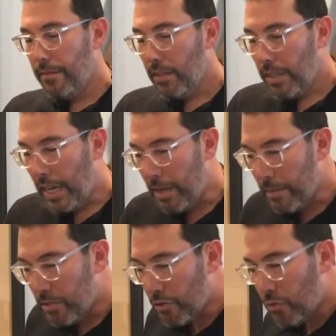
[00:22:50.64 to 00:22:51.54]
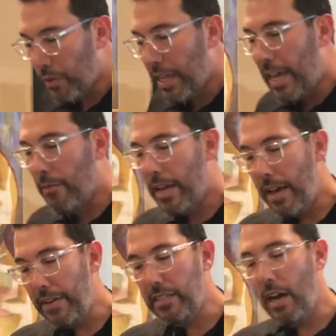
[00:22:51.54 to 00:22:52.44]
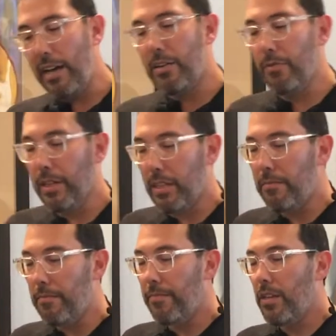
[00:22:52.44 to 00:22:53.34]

Okay, measure 28. We have a dotted rhythm.